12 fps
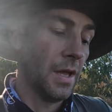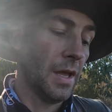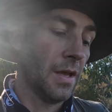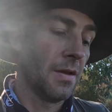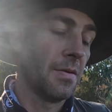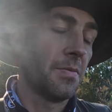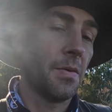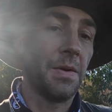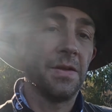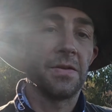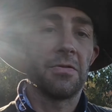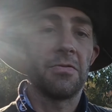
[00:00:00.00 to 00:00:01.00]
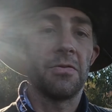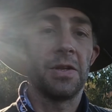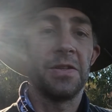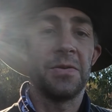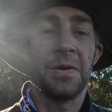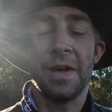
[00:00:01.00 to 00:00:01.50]
yeah, probably just crawl
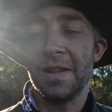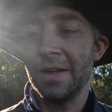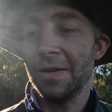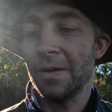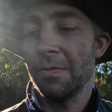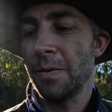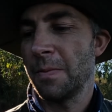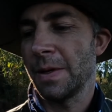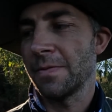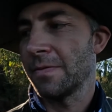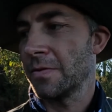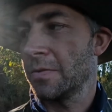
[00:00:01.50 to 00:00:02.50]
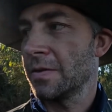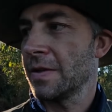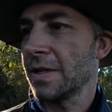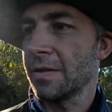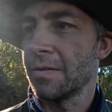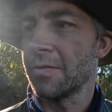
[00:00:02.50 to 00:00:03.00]
into it. I think I'll probably make some food and
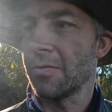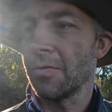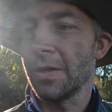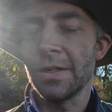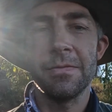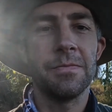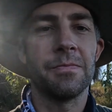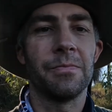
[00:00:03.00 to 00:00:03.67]
then crawl in.